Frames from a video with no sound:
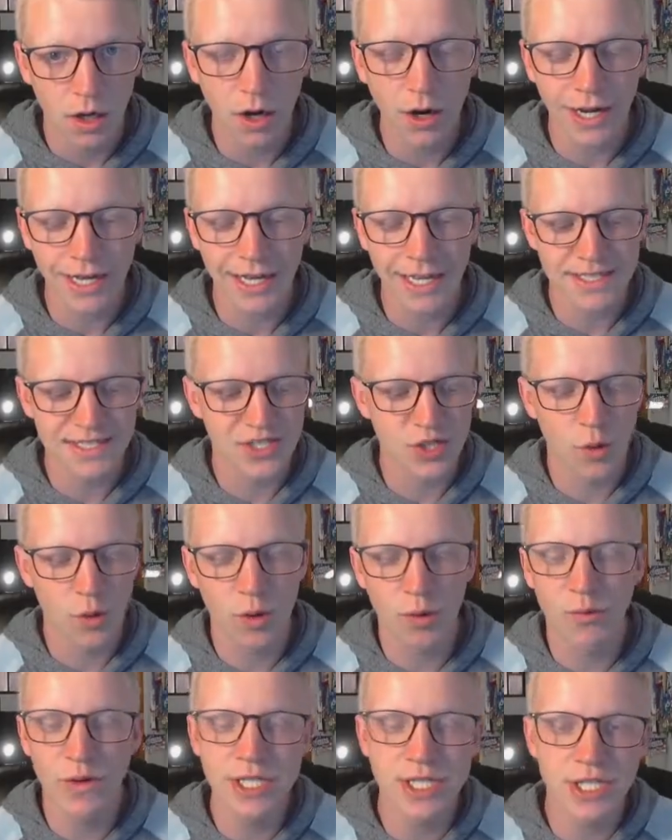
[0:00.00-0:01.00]
Alright guys, so
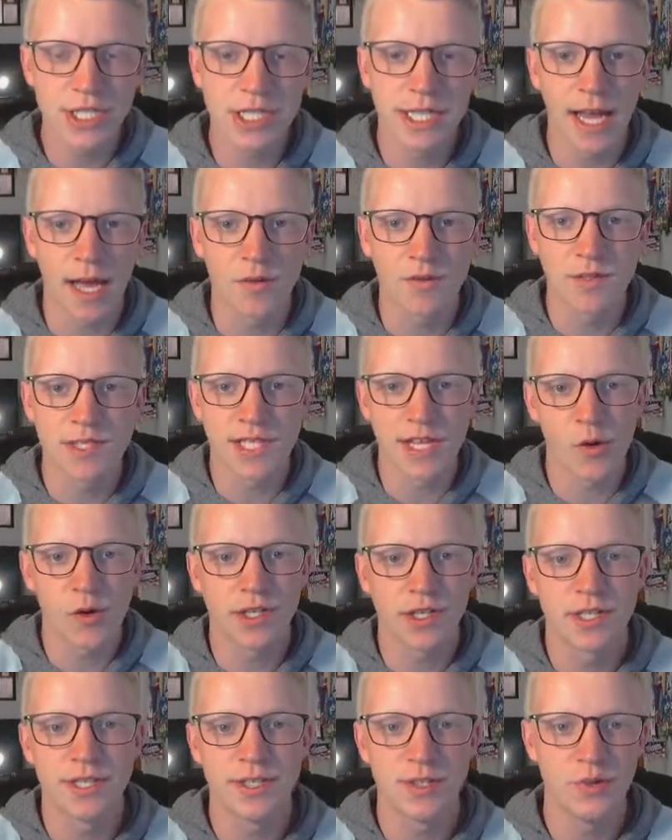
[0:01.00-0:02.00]
originally I was
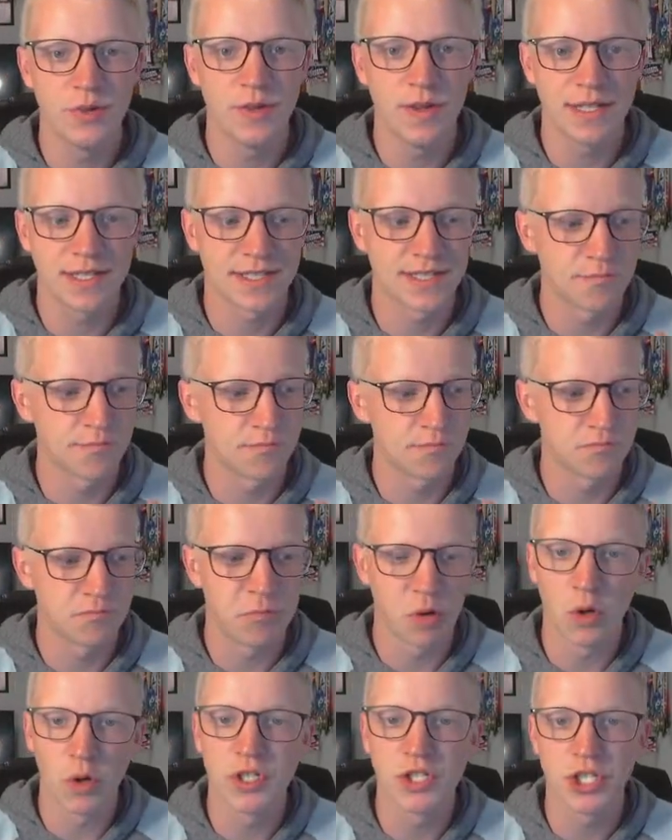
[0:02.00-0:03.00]
going to do this
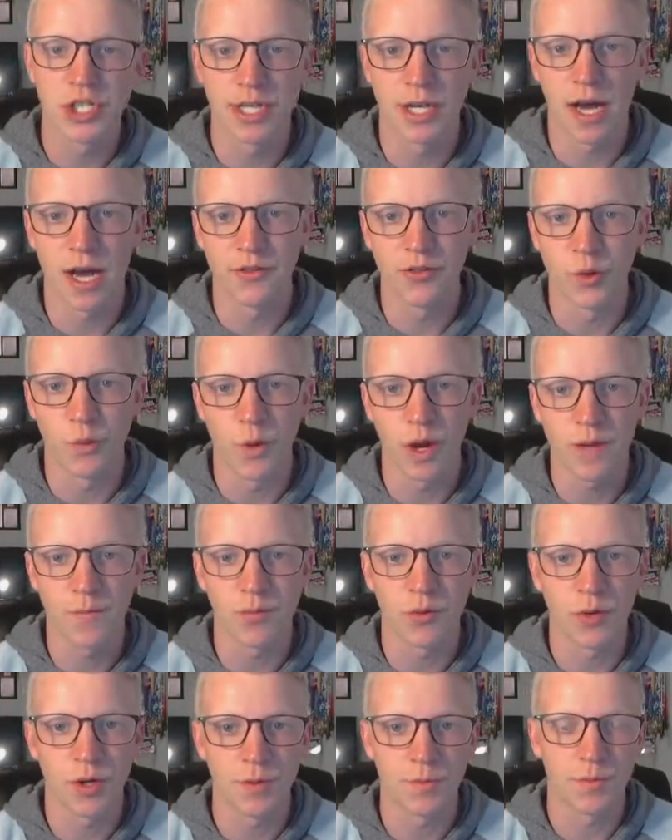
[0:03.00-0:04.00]
portion on the
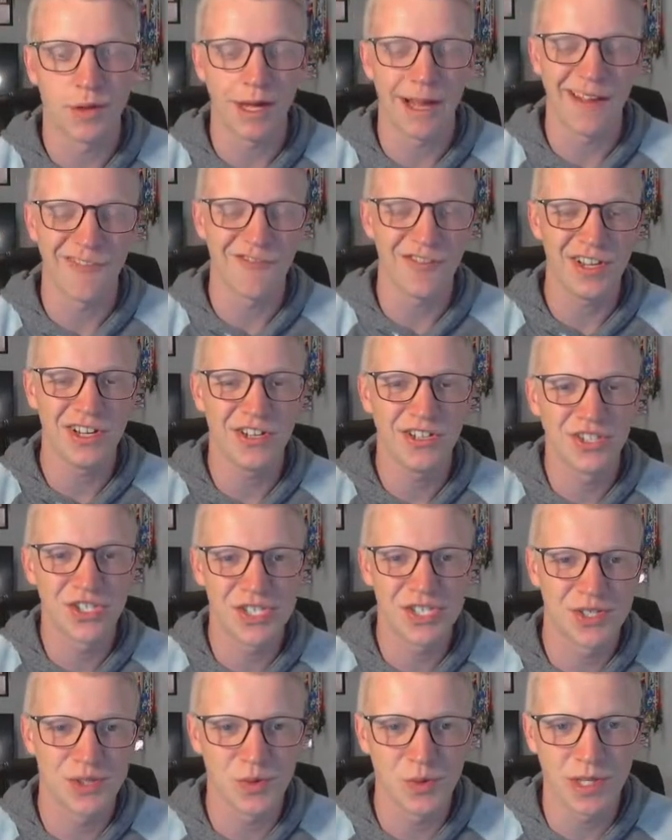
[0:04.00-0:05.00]
whiteboard, but I figured
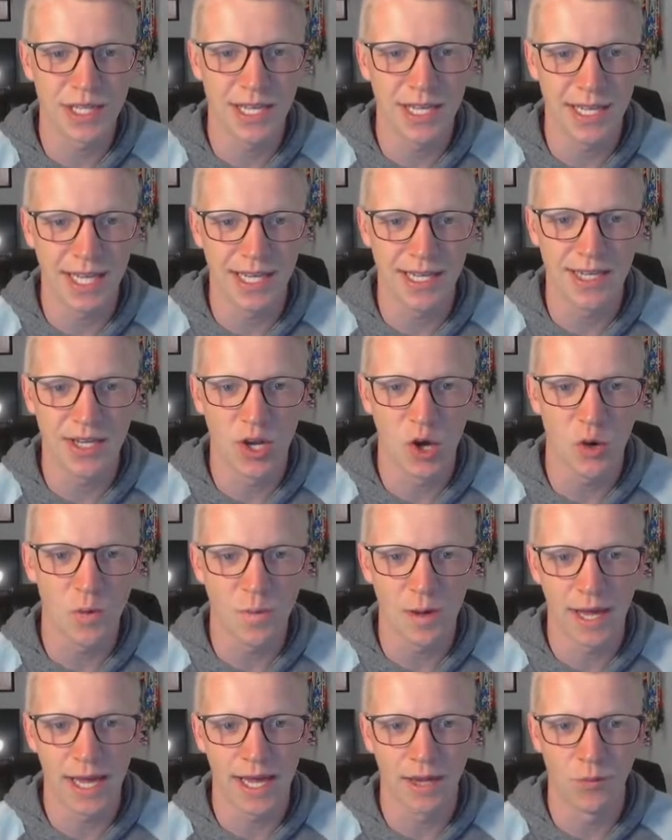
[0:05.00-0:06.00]
just doing it in
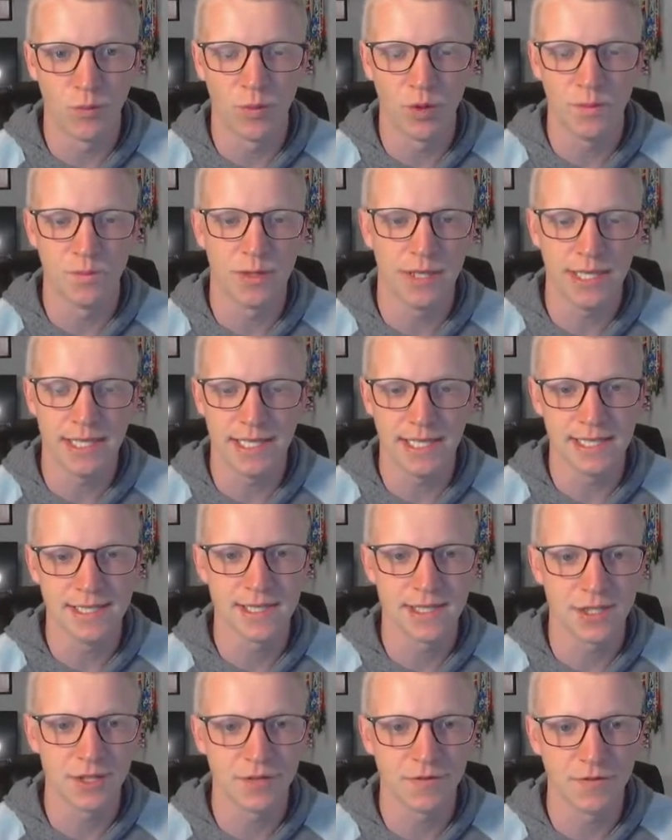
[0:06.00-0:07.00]
Notepad would be
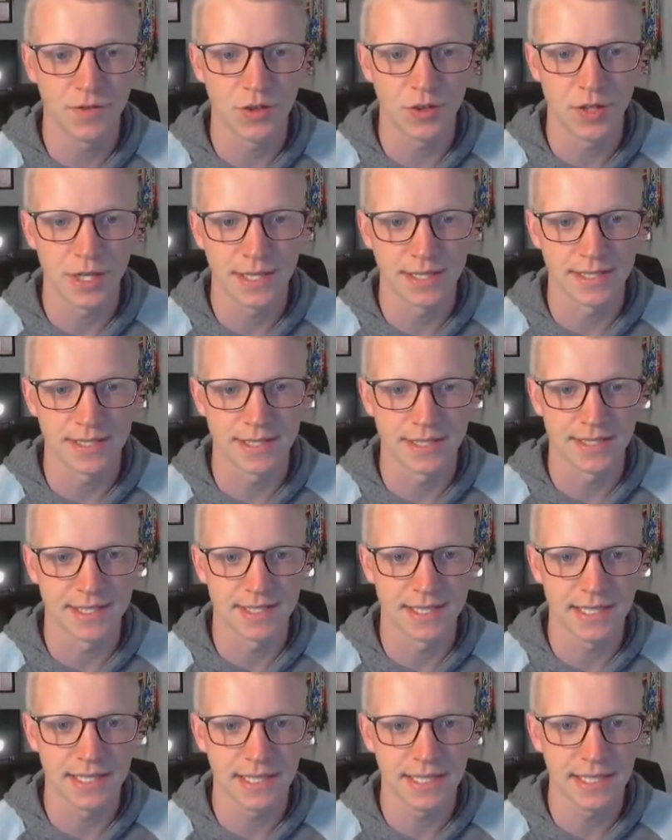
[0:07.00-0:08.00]
easier for you guys to
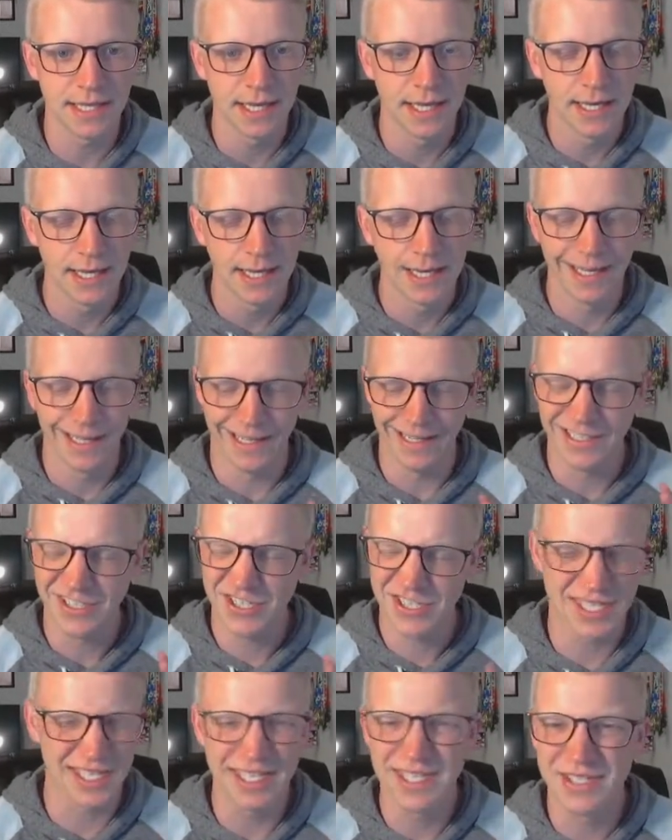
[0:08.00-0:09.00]
see and
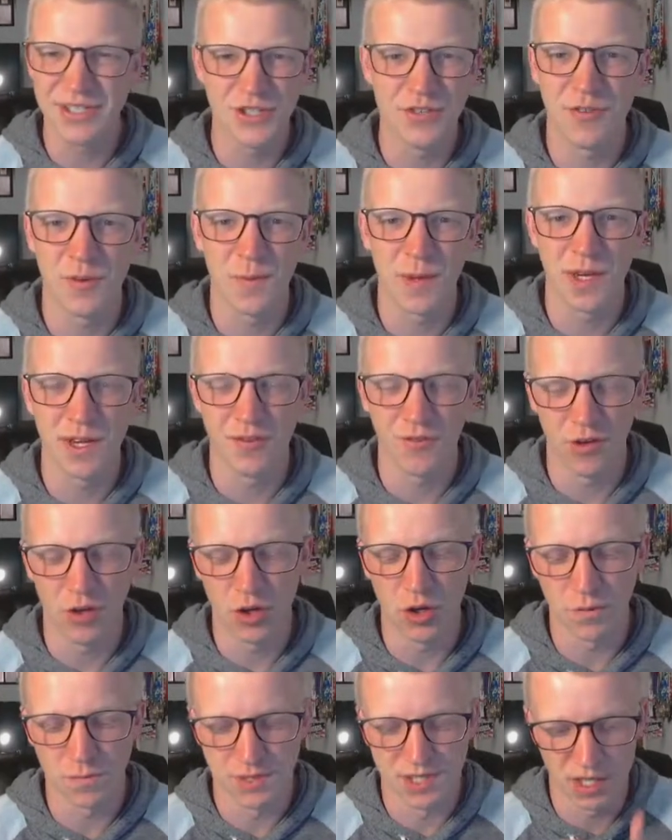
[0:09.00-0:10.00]
just easier for me to
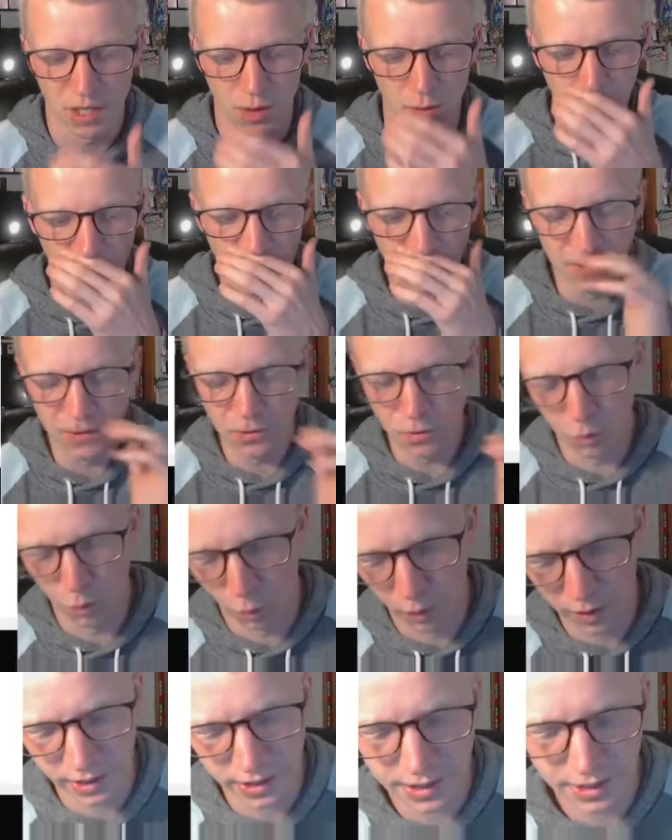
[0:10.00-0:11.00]
film, so
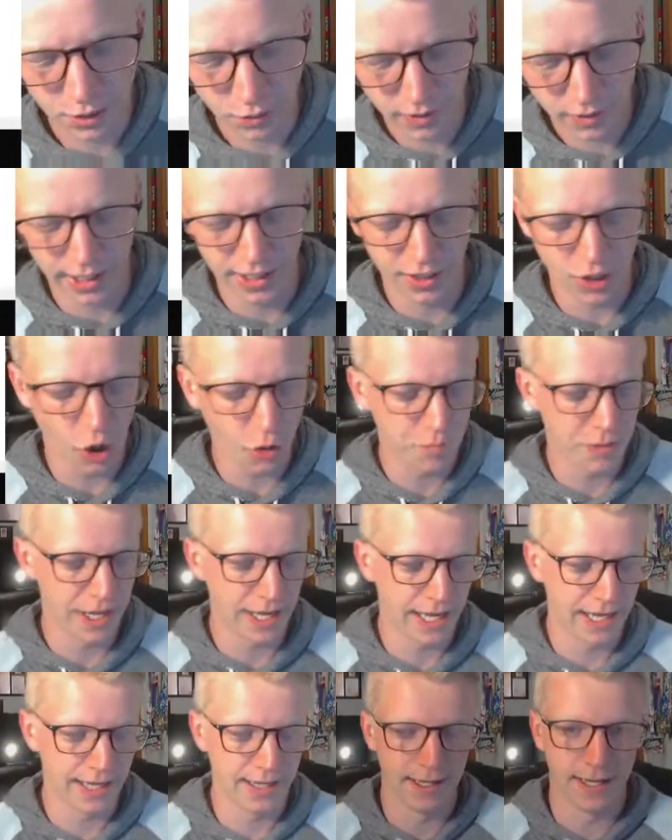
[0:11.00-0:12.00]
we're gonna do it in
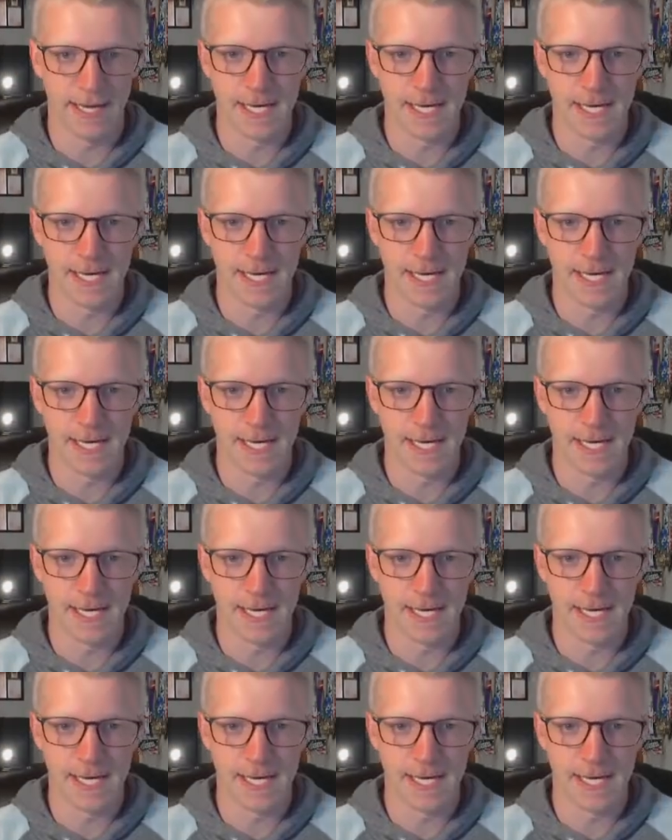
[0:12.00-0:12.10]
Notepad.